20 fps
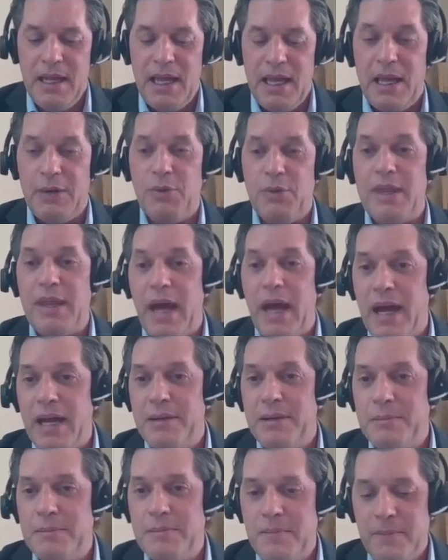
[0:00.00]
And with that,
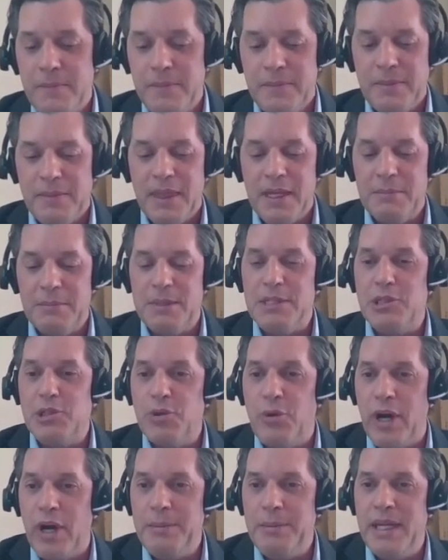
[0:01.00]
please
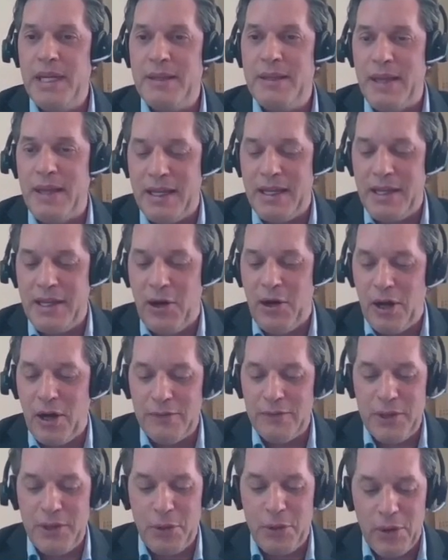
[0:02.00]
join me in thanking all
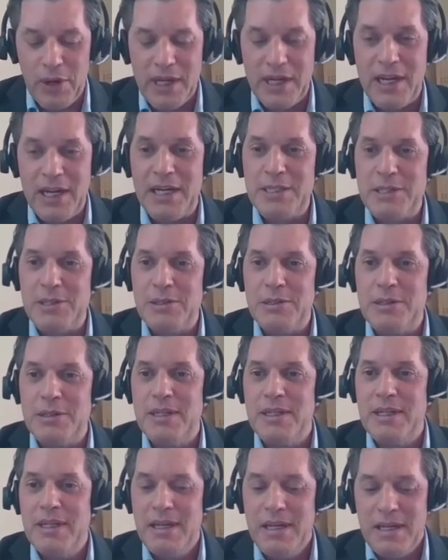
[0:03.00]
of the organizers,
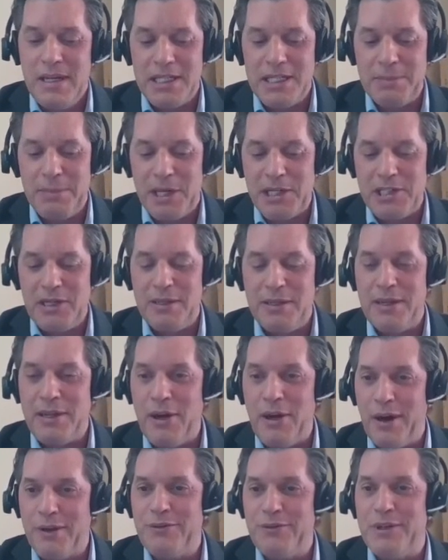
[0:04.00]
especially the
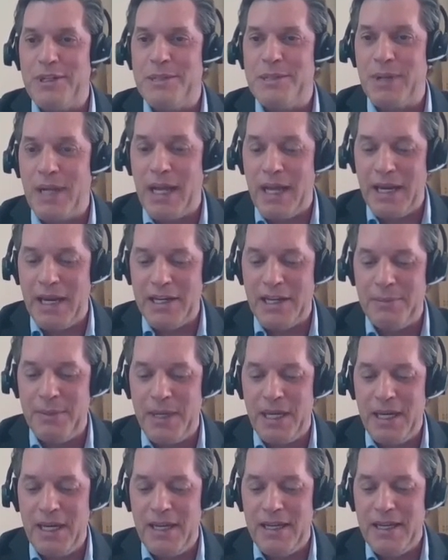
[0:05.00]
Conference Planning
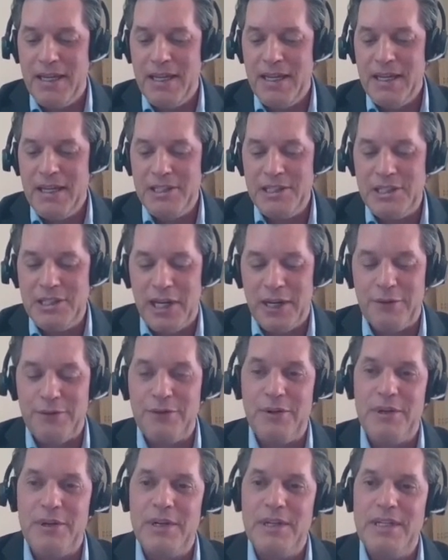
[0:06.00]
Committee,
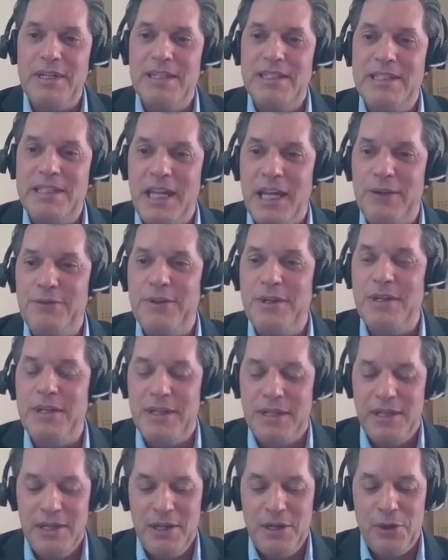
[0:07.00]
Jennifer,
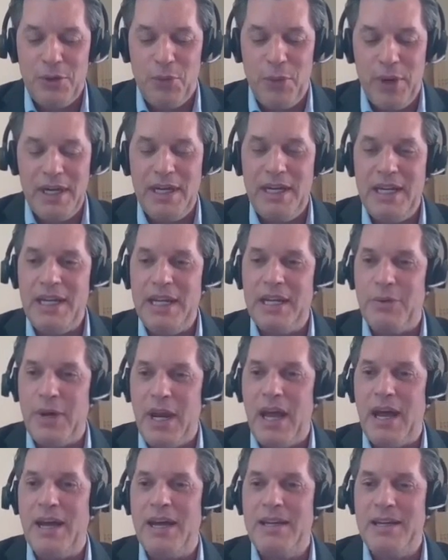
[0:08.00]
David, Whitney, and
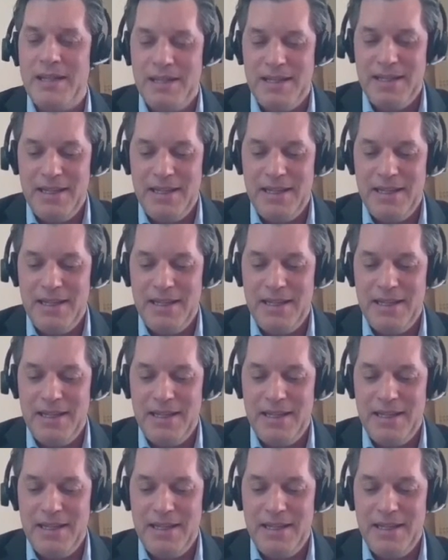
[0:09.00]
Riyadh,